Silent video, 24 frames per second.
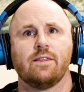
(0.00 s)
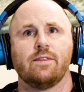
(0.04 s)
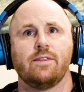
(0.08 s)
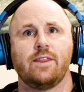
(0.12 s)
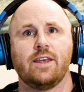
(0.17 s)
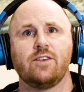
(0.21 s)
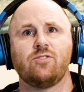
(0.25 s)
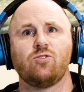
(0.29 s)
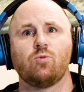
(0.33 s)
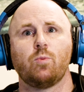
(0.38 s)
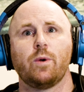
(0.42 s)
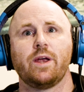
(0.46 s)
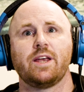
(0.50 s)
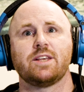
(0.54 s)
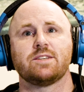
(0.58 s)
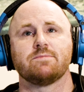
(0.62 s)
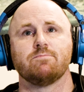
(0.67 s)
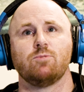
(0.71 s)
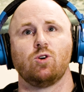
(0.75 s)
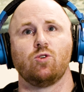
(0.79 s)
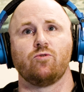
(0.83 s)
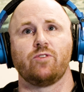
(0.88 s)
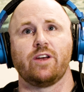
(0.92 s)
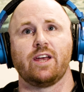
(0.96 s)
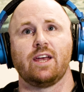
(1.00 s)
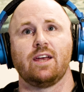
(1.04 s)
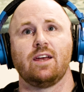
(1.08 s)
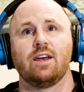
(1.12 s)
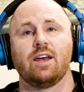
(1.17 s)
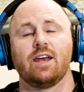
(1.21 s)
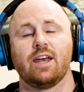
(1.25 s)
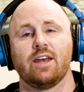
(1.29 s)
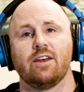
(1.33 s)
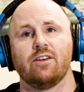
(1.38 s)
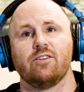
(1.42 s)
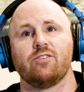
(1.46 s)
This week's movie
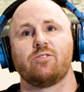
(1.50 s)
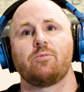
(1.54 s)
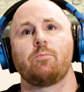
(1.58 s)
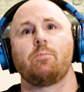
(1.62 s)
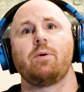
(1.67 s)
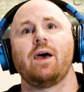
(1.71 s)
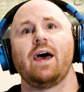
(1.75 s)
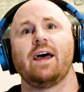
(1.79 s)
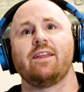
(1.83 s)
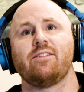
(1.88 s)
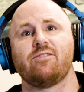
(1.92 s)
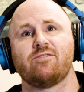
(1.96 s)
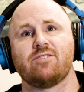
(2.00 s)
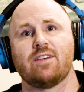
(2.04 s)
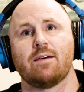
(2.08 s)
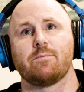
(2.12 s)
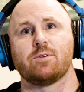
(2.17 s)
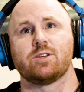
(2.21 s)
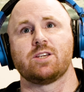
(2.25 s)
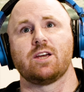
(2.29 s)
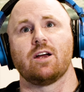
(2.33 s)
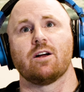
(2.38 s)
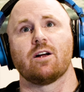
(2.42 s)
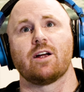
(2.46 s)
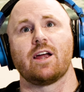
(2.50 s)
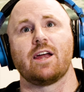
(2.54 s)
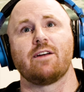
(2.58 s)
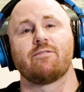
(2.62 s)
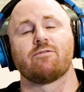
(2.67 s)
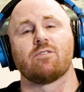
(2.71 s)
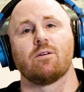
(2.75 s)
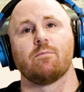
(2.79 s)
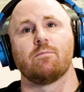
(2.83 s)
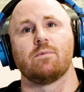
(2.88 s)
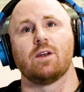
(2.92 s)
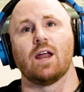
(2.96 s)
is Pet
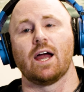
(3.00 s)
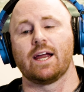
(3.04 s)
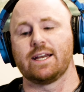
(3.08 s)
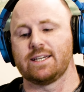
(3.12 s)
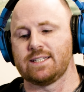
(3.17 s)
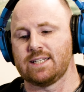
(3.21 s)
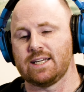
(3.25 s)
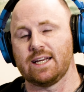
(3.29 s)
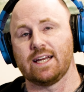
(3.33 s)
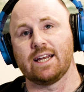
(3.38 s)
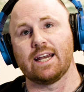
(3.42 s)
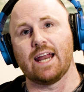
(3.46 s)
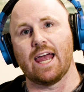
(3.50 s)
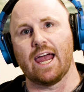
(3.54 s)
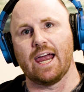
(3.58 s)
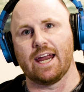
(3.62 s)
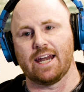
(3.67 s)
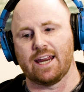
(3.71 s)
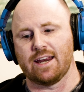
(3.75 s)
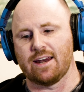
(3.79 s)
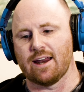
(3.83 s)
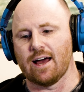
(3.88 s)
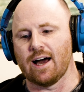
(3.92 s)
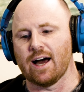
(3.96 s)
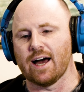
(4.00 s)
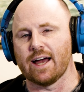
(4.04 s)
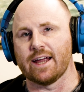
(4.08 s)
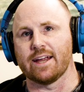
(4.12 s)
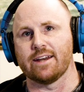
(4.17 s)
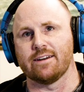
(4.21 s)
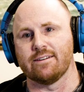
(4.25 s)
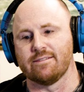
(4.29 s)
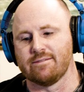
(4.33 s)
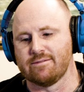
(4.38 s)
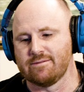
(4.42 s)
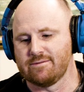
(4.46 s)
Sematary from
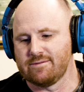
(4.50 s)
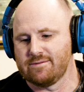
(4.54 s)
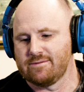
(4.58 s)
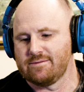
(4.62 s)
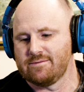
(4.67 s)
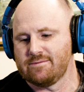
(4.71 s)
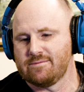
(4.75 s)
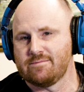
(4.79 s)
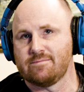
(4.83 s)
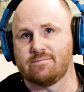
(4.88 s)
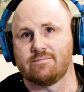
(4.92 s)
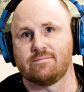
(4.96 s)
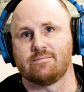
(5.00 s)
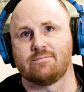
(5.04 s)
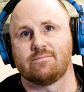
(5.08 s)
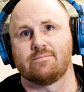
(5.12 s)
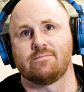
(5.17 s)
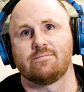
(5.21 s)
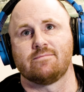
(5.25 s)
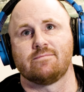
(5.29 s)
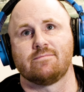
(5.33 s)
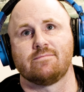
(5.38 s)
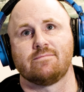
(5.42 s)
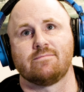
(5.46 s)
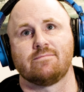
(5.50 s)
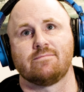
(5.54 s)
1989.